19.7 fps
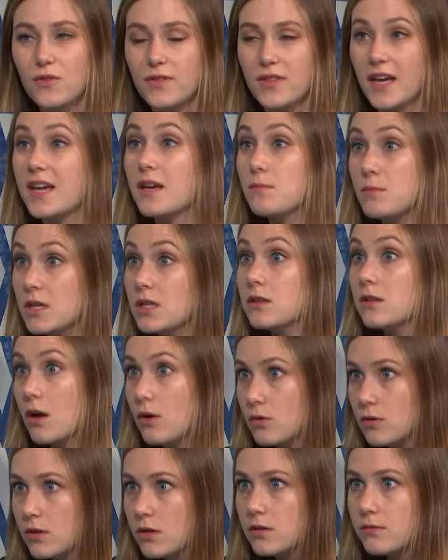they can be
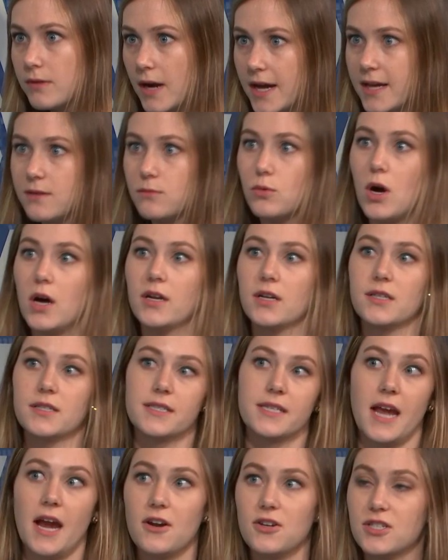local, right? Water
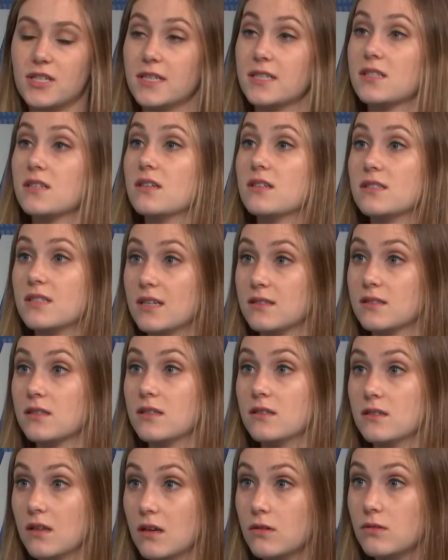scarcity is an
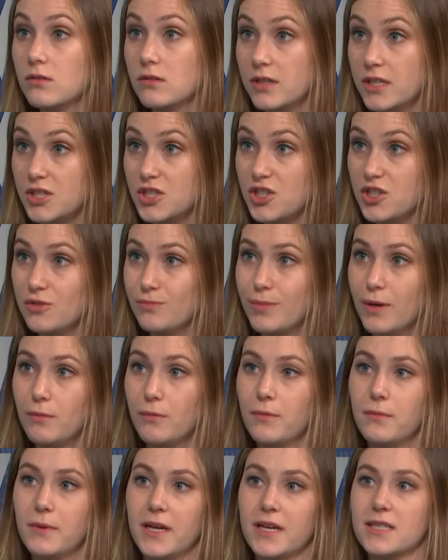intensely local issue. But mm-hmm.
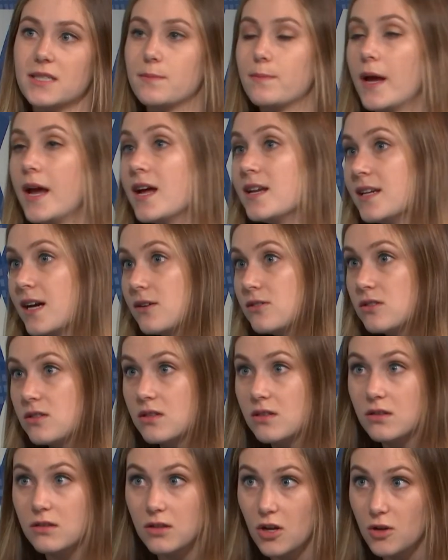when we expand out to
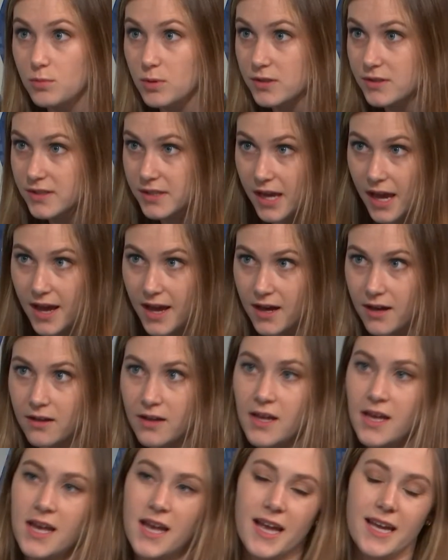the global scale
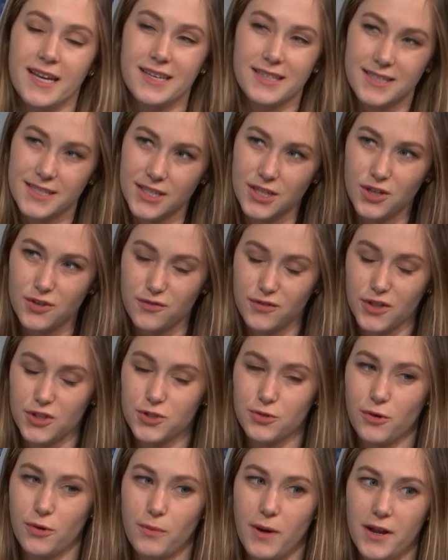and consider
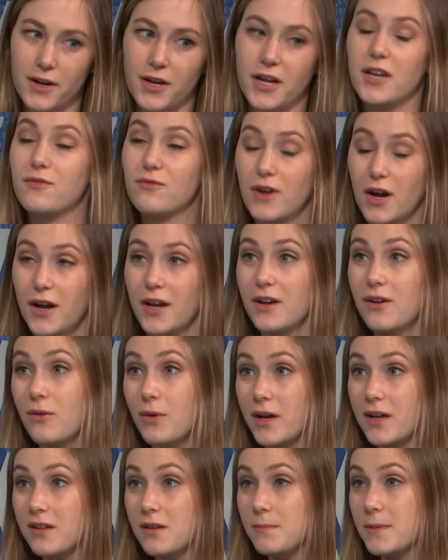virtual water, it very
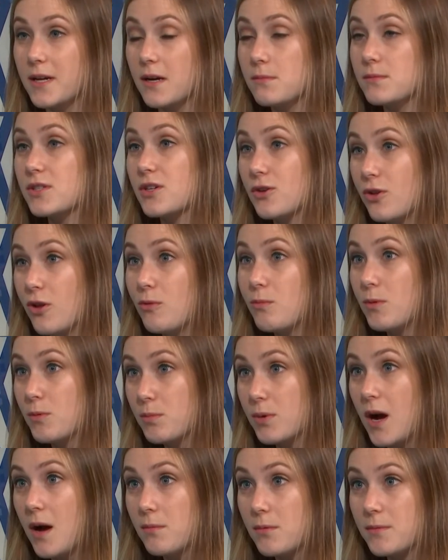quickly becomes a global
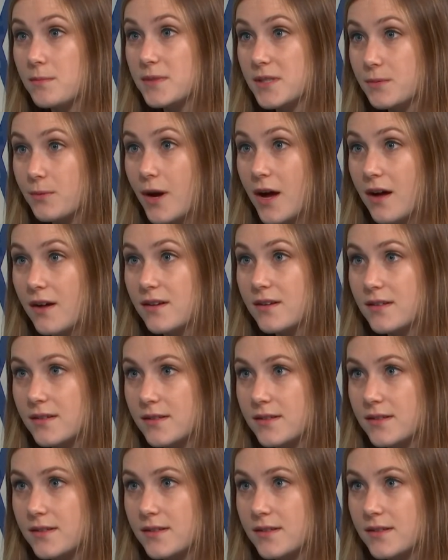problem as well.